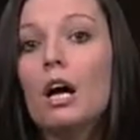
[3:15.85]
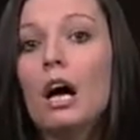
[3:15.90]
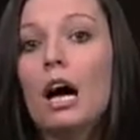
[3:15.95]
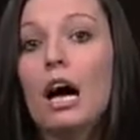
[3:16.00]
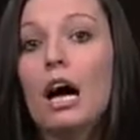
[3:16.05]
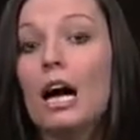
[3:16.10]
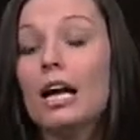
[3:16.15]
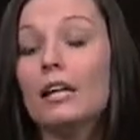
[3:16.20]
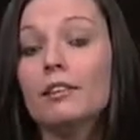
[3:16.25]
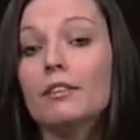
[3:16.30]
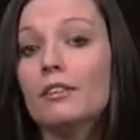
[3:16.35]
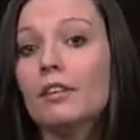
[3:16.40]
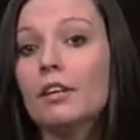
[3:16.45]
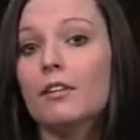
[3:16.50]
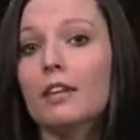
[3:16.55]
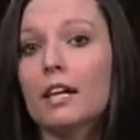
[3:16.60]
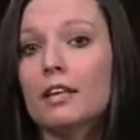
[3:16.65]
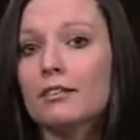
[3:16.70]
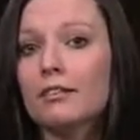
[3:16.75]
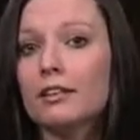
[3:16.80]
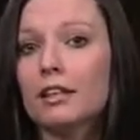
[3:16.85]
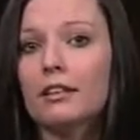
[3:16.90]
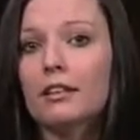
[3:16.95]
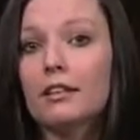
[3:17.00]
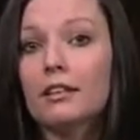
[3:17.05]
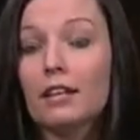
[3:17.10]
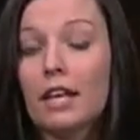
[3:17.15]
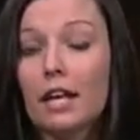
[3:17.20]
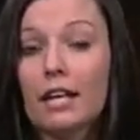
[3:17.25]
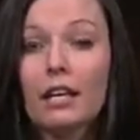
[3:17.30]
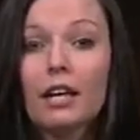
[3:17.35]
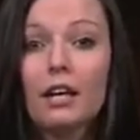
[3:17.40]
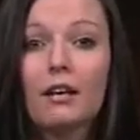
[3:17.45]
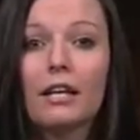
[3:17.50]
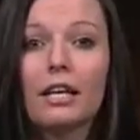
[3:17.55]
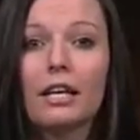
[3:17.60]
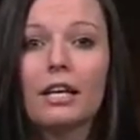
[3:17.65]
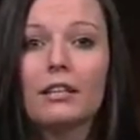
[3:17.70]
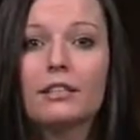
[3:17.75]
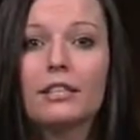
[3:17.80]
And so they said that they're
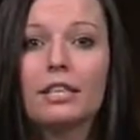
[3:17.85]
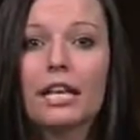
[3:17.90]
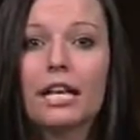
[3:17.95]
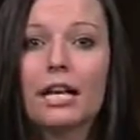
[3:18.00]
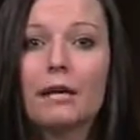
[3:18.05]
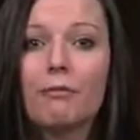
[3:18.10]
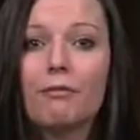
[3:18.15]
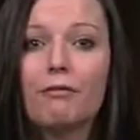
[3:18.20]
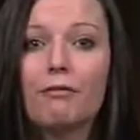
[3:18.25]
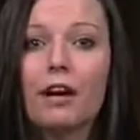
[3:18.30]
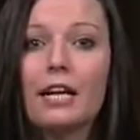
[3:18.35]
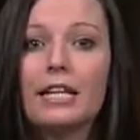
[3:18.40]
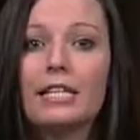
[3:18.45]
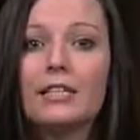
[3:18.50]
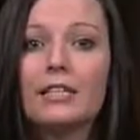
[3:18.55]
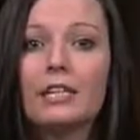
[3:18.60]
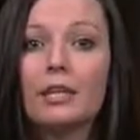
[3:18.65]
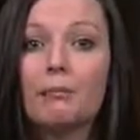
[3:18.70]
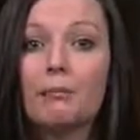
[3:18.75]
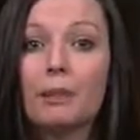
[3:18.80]
going to keep fighting.